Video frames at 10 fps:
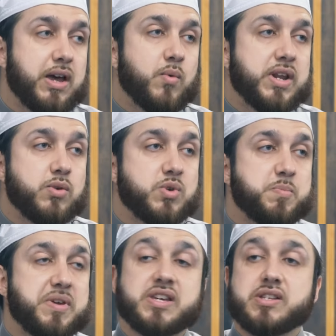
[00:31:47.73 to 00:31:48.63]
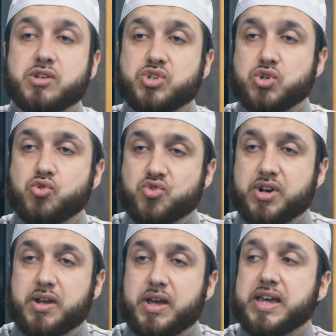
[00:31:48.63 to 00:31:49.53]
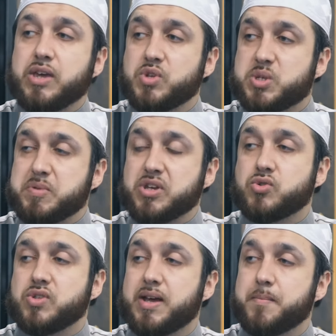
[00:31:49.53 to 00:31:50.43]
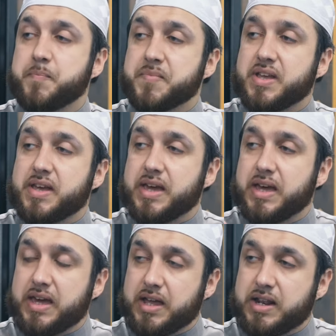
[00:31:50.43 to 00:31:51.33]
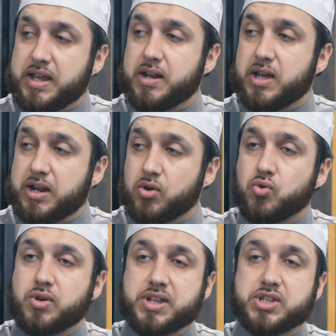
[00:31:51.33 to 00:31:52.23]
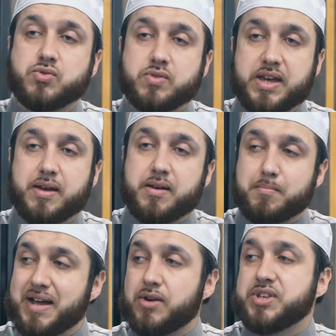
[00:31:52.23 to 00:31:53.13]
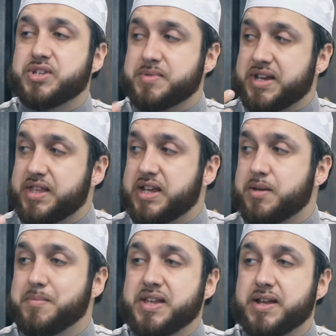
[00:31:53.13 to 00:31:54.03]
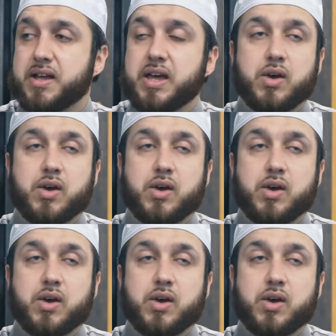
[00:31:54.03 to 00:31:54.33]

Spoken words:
When he was speaking to children, he would speak to them in accordance to their mannerisms and their demeanor.